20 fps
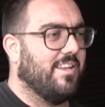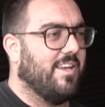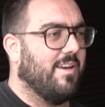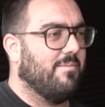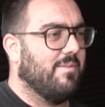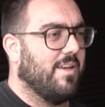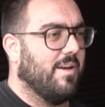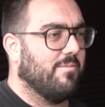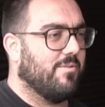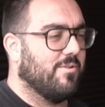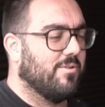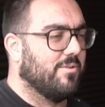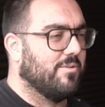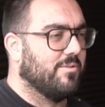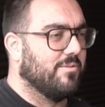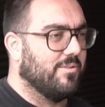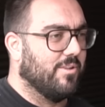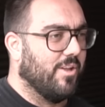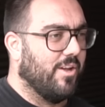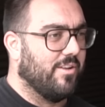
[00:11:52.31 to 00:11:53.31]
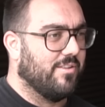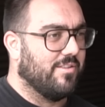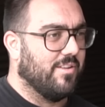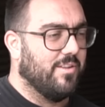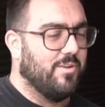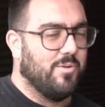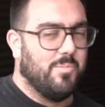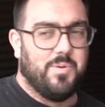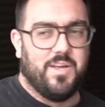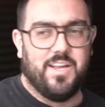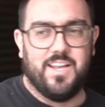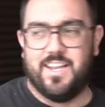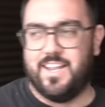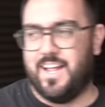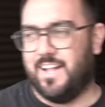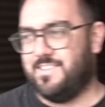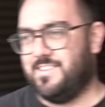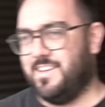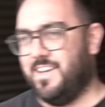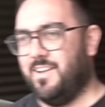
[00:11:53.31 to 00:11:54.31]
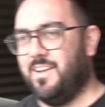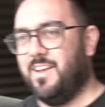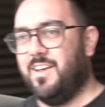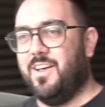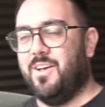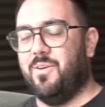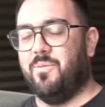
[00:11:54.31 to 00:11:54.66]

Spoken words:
Yep, cool. Learned a little bit and that's it.